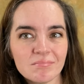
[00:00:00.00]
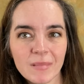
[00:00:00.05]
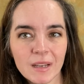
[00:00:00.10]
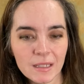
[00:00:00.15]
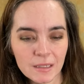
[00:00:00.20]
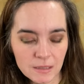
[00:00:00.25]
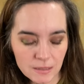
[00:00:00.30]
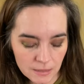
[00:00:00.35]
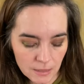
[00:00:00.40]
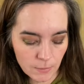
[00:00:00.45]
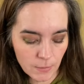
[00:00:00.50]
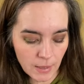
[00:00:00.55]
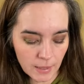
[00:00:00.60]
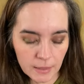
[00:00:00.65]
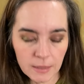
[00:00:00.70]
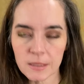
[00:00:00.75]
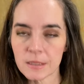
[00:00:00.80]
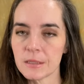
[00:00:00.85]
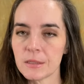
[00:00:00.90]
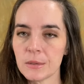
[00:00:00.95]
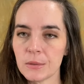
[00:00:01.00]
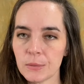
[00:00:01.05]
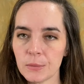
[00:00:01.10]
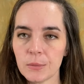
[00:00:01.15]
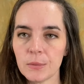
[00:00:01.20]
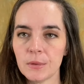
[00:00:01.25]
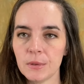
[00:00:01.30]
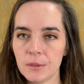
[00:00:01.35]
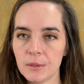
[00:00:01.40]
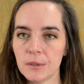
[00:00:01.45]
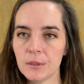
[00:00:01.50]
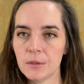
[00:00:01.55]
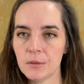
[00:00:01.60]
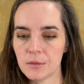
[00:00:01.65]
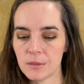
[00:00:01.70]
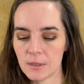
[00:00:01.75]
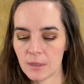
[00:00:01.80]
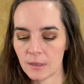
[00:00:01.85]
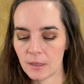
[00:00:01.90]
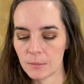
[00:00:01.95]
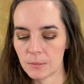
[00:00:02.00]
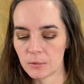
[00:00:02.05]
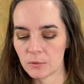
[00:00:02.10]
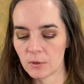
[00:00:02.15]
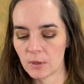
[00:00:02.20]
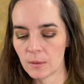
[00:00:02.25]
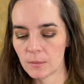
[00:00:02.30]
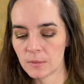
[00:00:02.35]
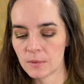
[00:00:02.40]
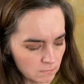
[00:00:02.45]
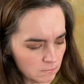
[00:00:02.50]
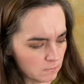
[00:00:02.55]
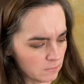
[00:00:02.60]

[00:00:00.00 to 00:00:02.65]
I need to get back into using lip scrubs.